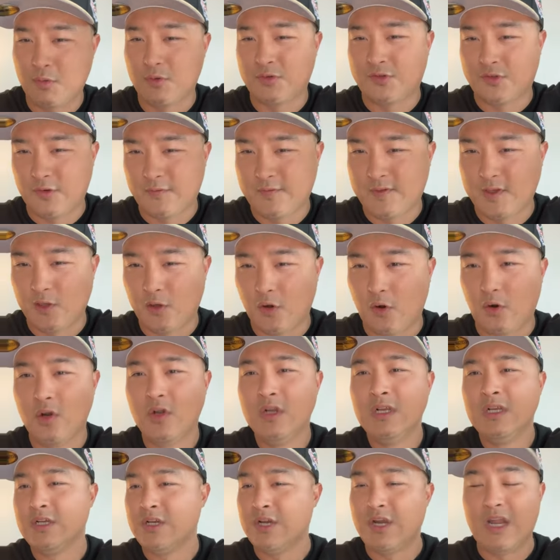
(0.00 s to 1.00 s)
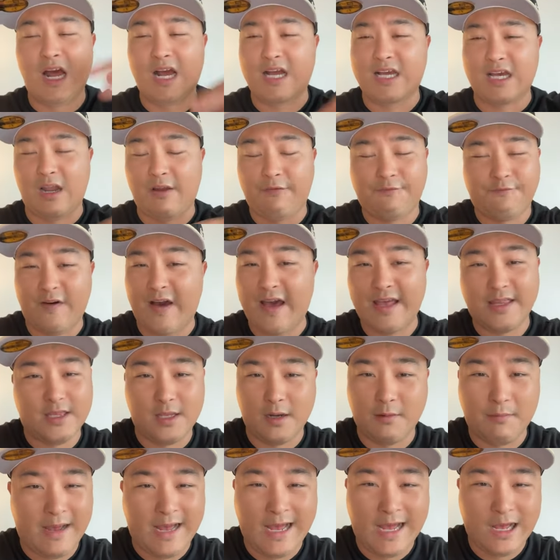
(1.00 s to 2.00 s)
we will serve the Lord. You're not going to
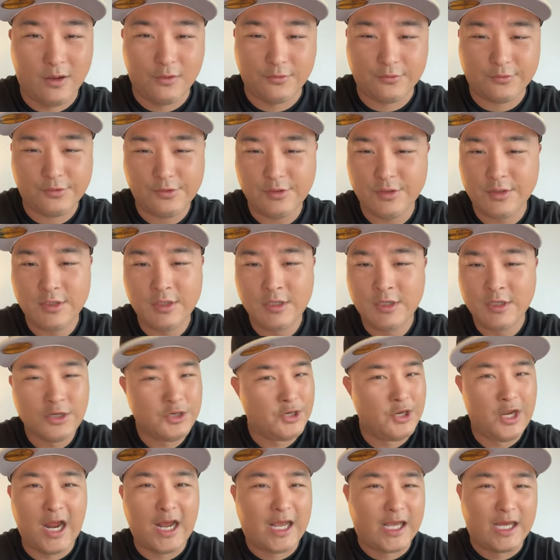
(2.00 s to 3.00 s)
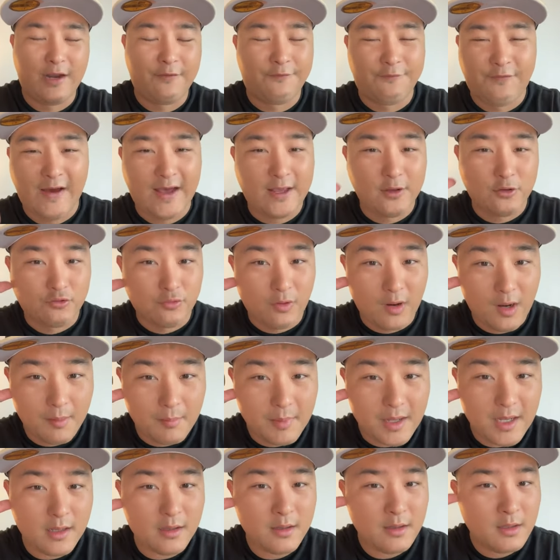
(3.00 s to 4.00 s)
find it in my house. You're not going to find
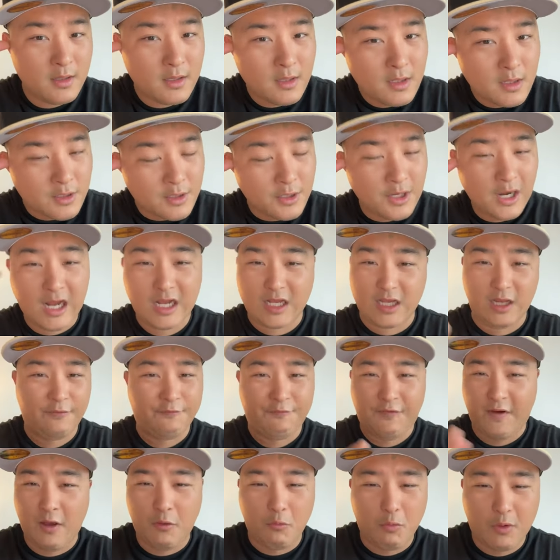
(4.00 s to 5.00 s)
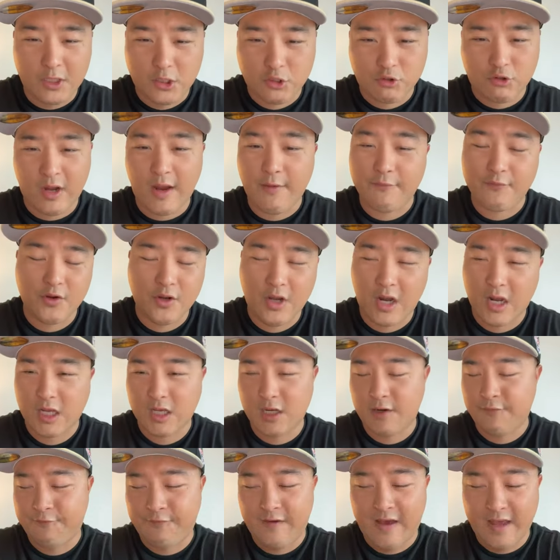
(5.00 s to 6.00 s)
drama. You're not going to find witchcraft. You're
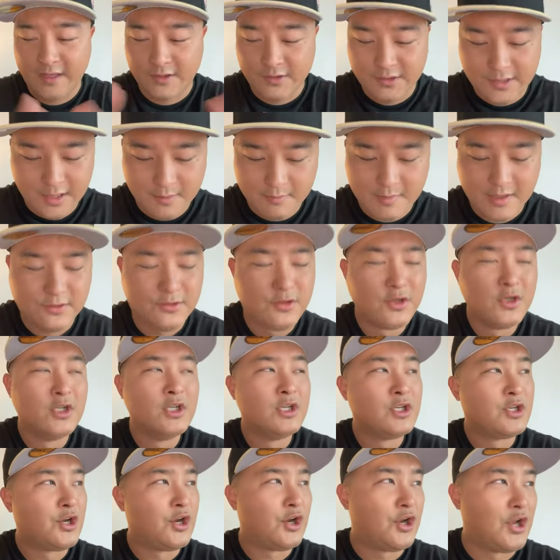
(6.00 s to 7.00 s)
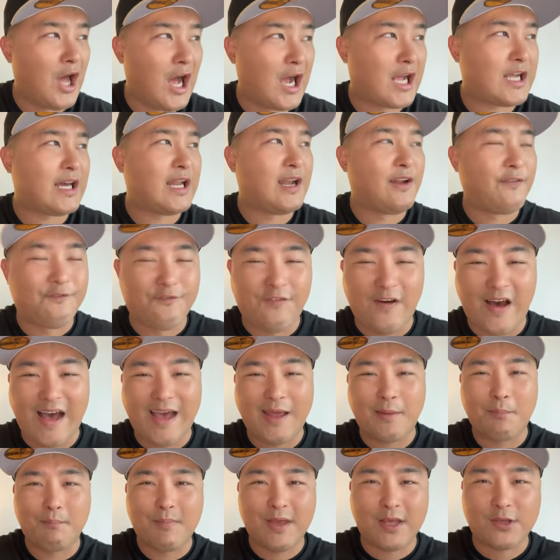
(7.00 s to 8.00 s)
not going to find demons. You're not going to
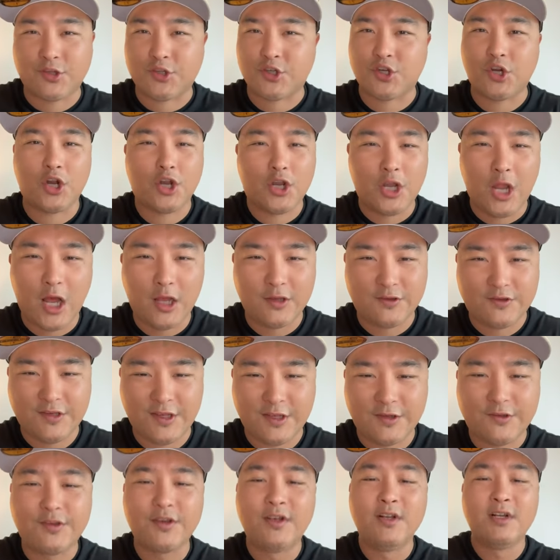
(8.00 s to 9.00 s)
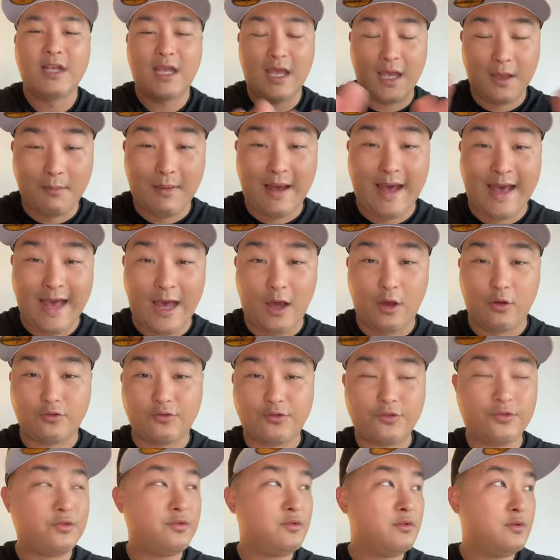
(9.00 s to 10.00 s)
find mixture nonsense in my
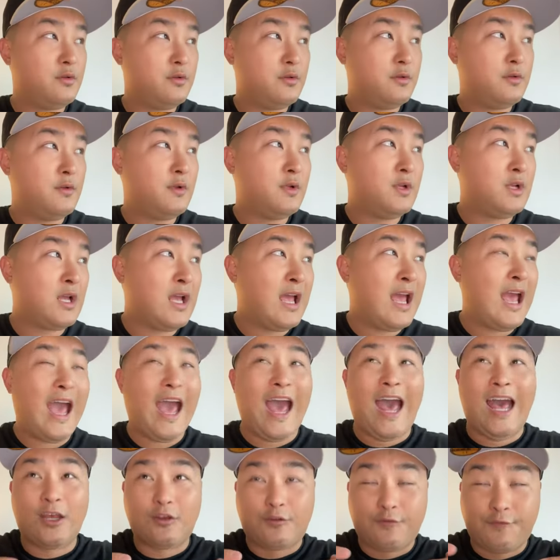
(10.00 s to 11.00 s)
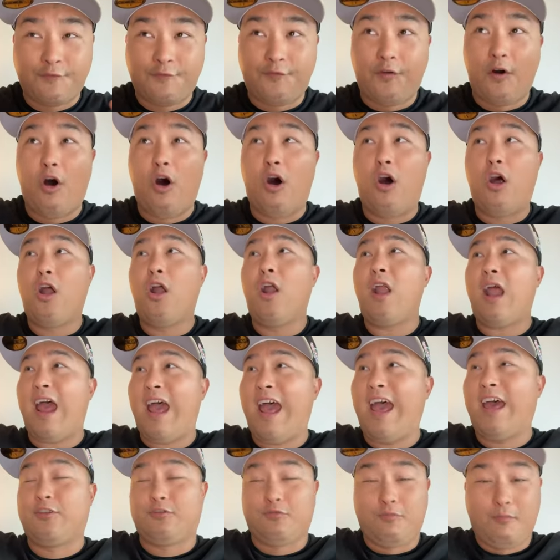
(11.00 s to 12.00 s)
house. As far
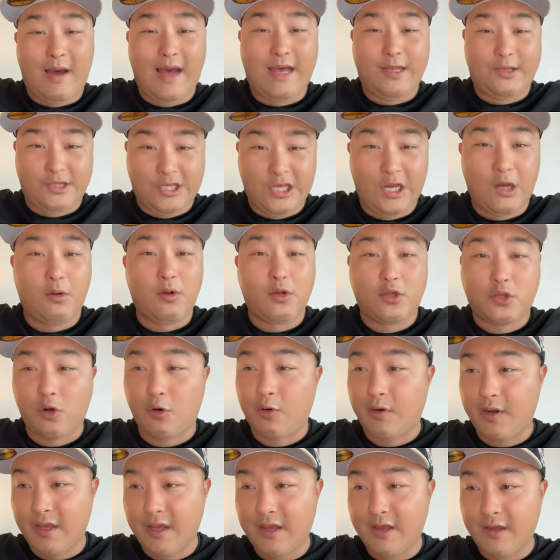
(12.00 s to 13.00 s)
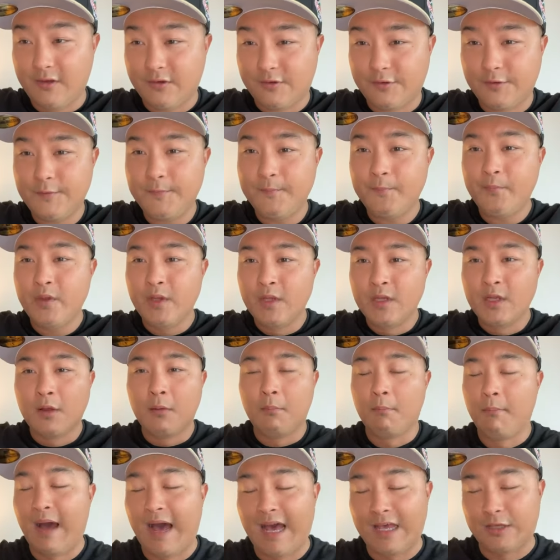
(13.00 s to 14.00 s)
as my territory is,
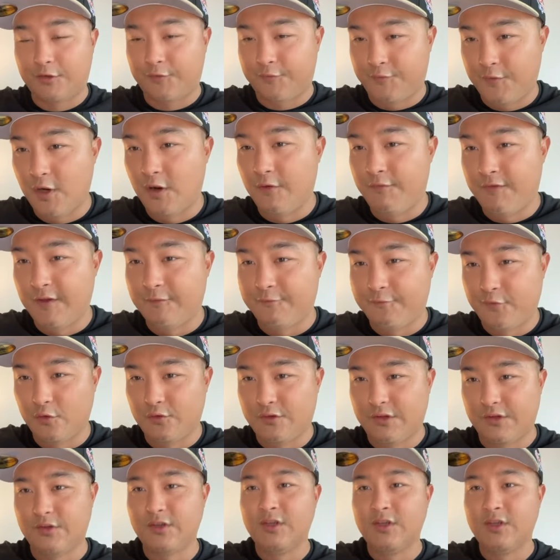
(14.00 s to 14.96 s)
my sphere of influence